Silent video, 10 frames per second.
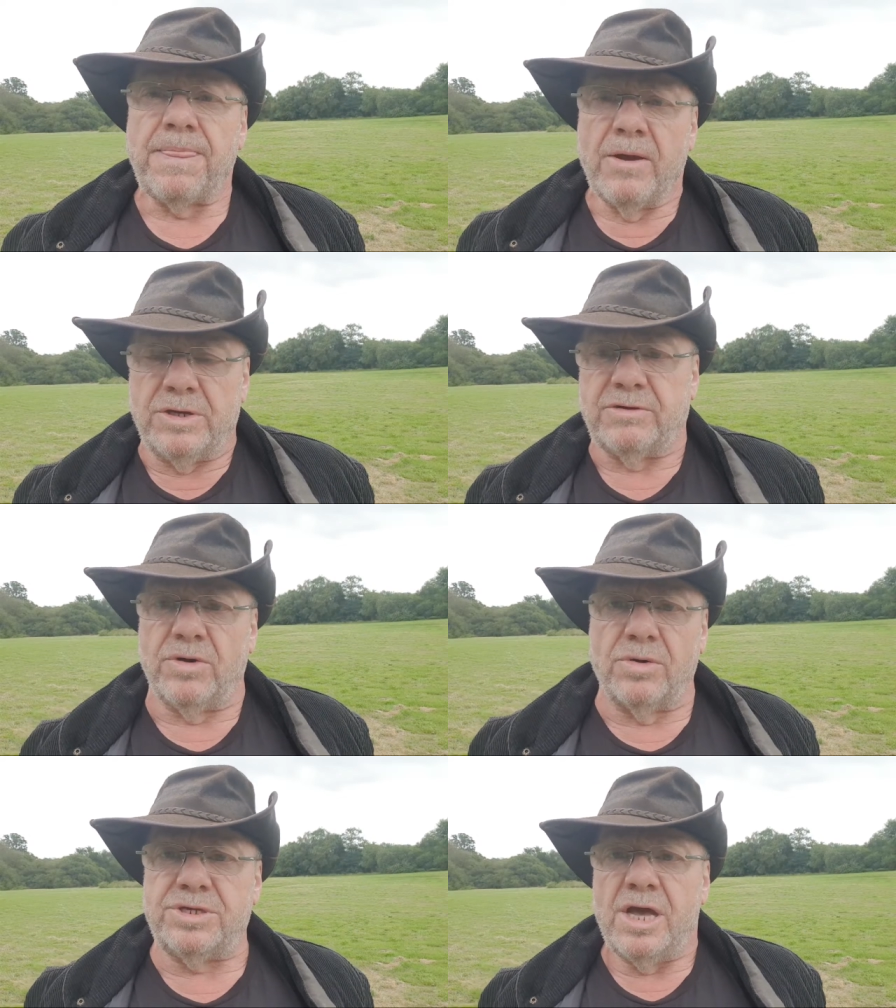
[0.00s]
which of
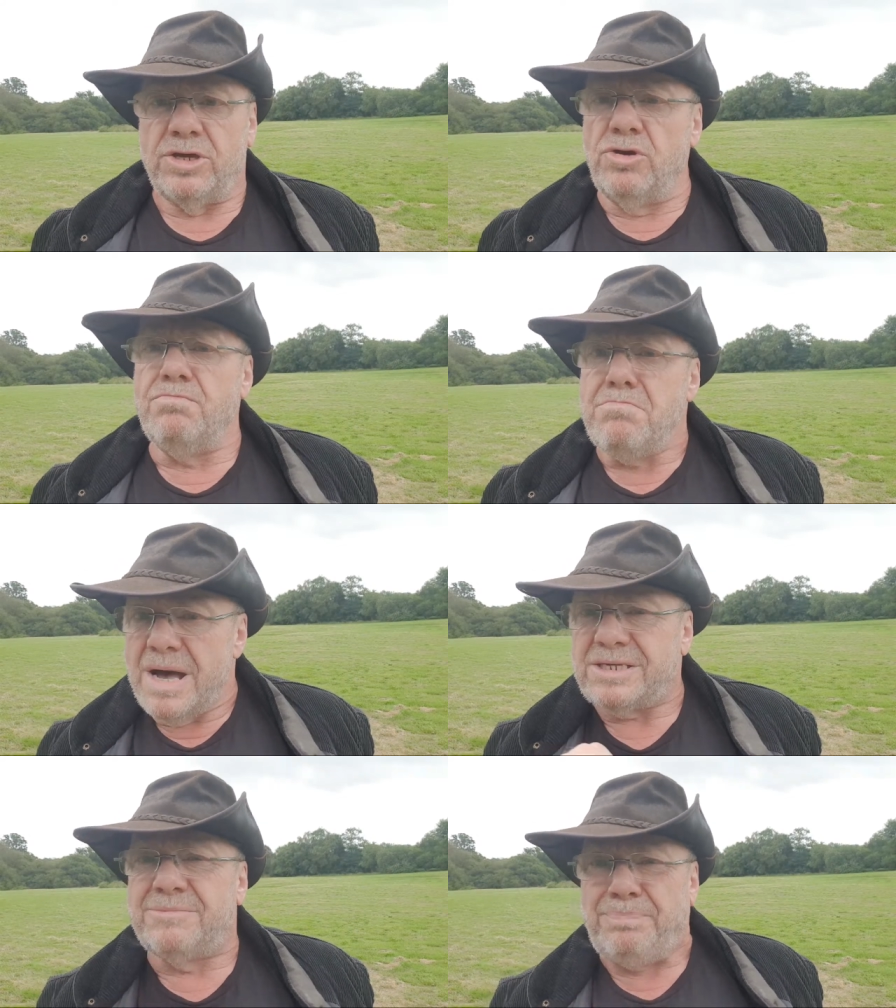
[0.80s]
course you
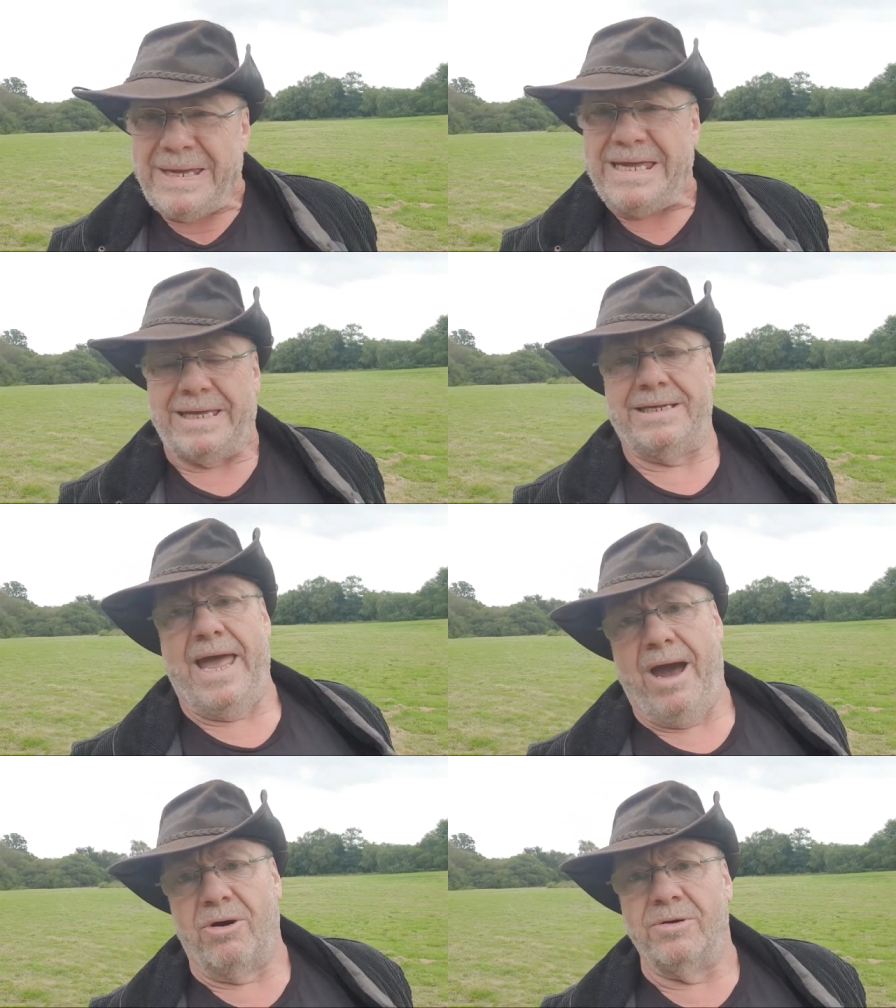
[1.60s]
must be
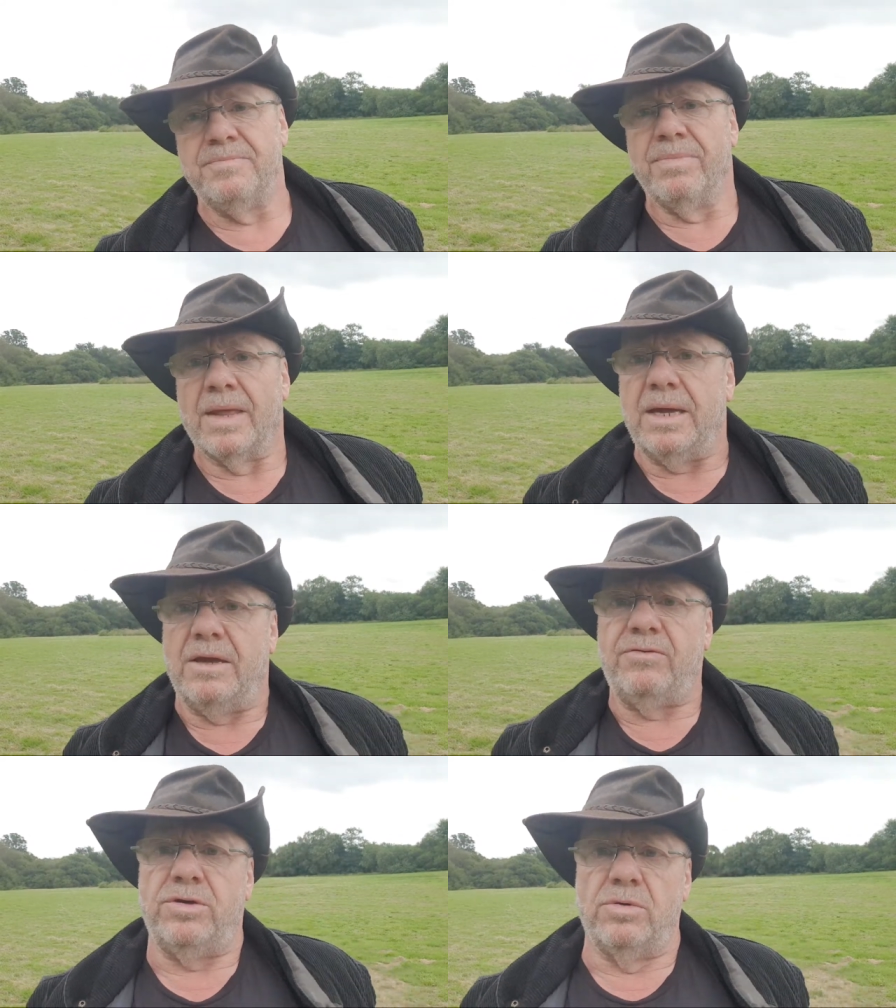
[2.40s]
now
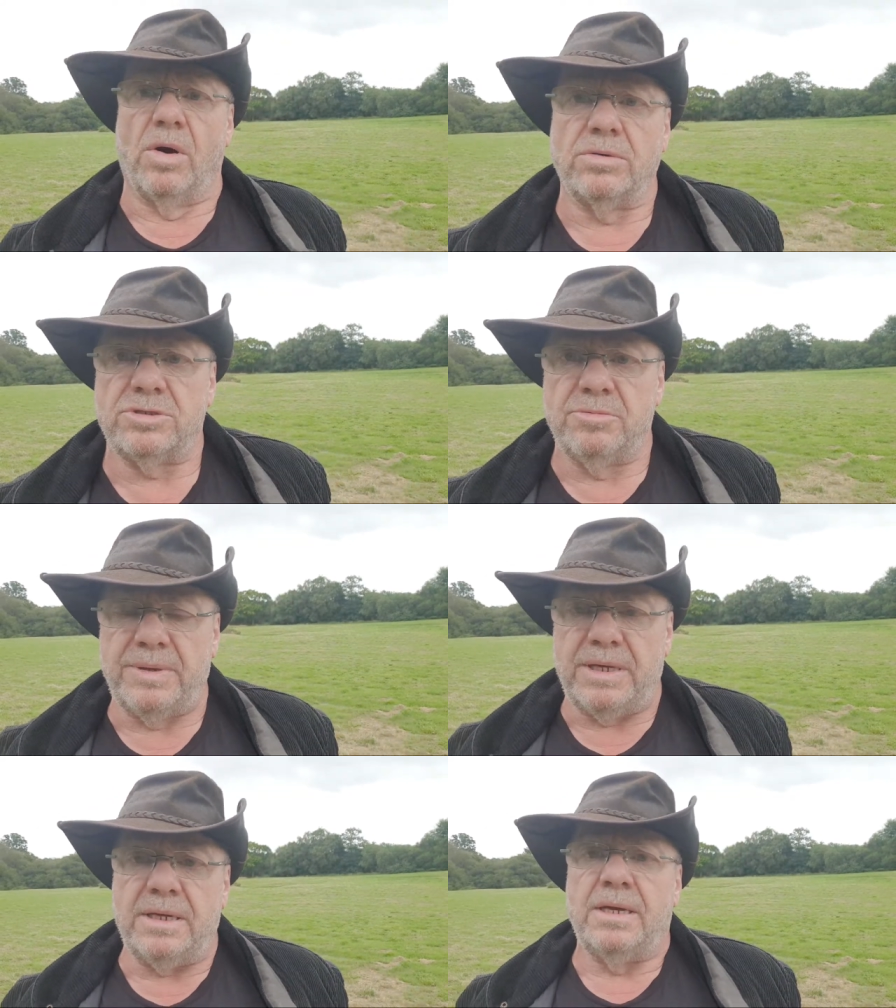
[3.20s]
if you want to
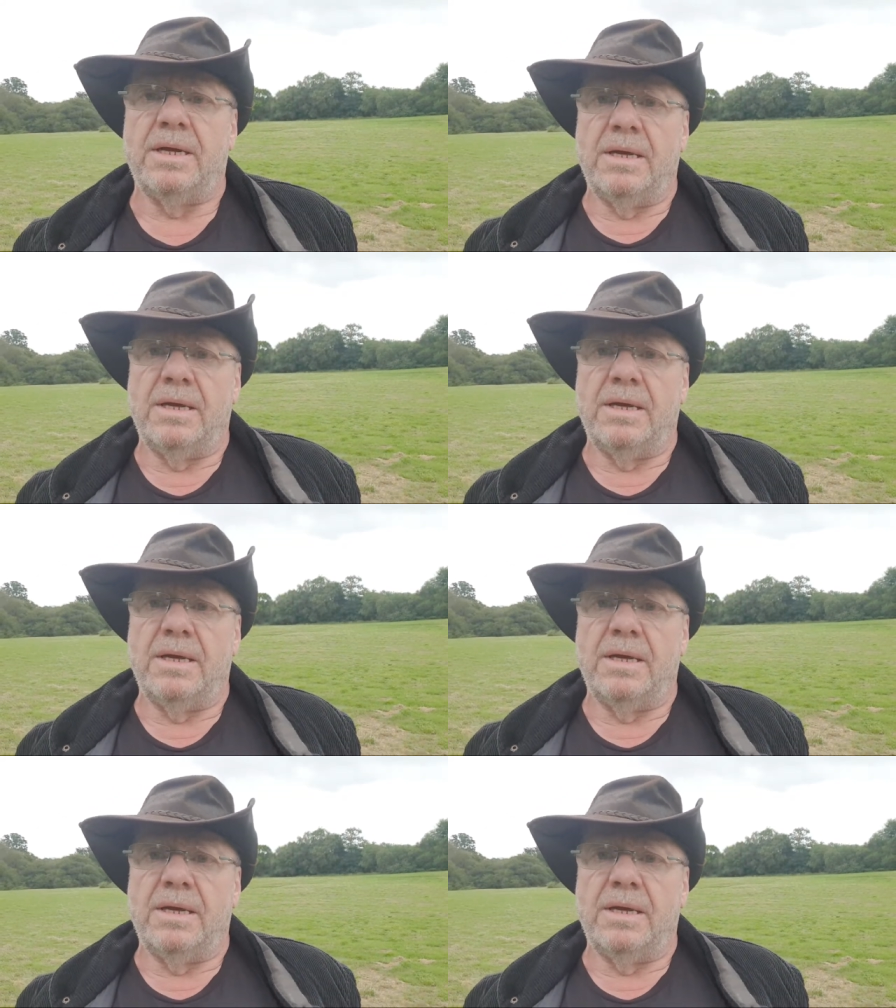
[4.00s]
be